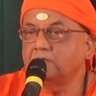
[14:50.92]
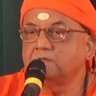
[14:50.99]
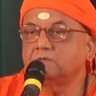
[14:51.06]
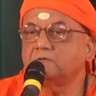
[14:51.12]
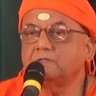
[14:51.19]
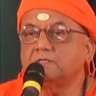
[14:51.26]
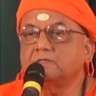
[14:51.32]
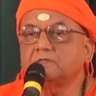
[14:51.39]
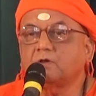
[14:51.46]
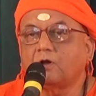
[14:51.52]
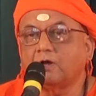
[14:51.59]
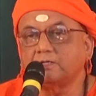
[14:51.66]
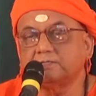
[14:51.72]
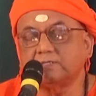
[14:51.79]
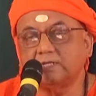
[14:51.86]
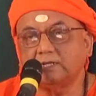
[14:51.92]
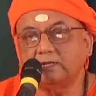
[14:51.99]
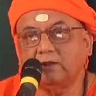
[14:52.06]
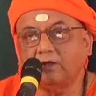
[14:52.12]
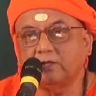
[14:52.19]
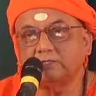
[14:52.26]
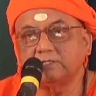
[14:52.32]
So this causal
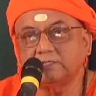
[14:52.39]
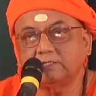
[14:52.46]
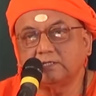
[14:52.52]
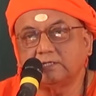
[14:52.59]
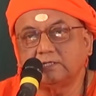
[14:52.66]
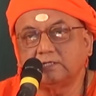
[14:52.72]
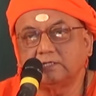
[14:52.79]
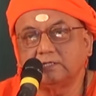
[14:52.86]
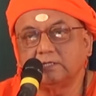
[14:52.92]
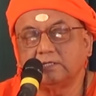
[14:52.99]
logic,